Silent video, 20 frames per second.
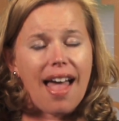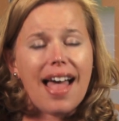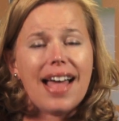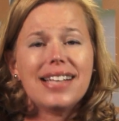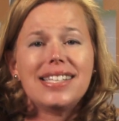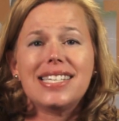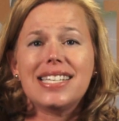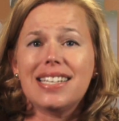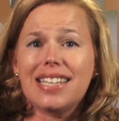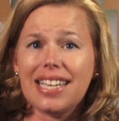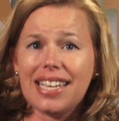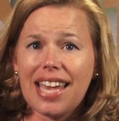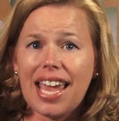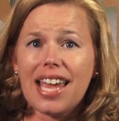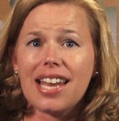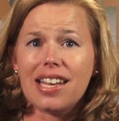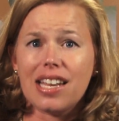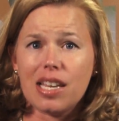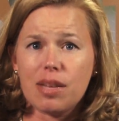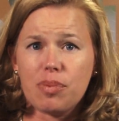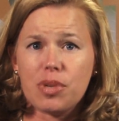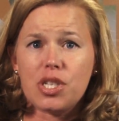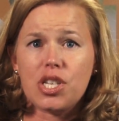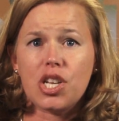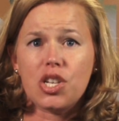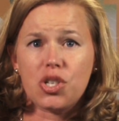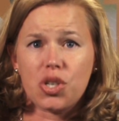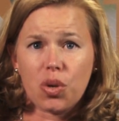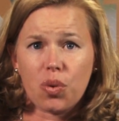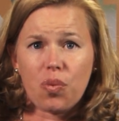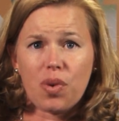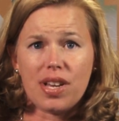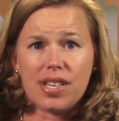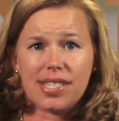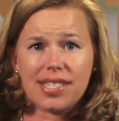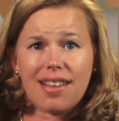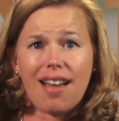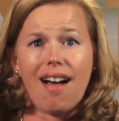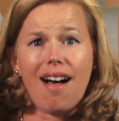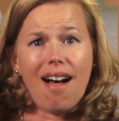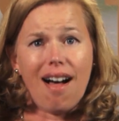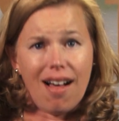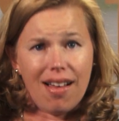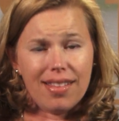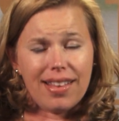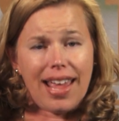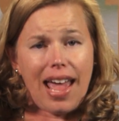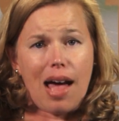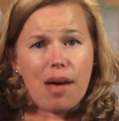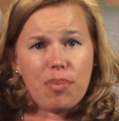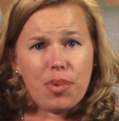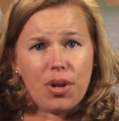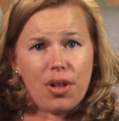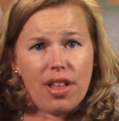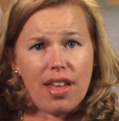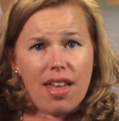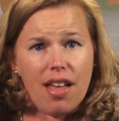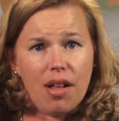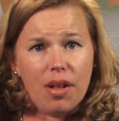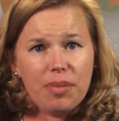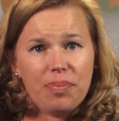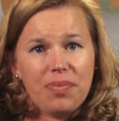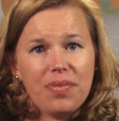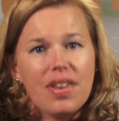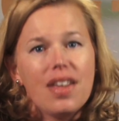and to negate any potential risk on the Capitol Hill.